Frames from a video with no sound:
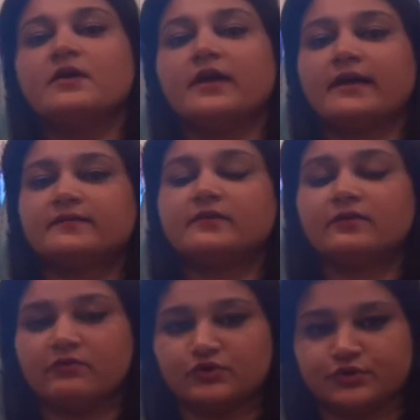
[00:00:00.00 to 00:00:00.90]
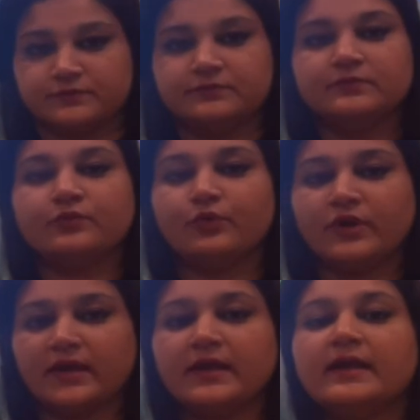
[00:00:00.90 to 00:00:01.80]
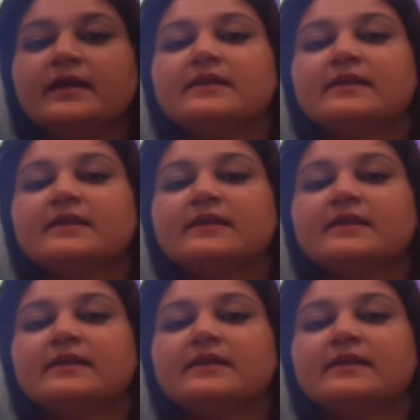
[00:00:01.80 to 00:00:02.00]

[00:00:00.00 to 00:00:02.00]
as a revision. Okay.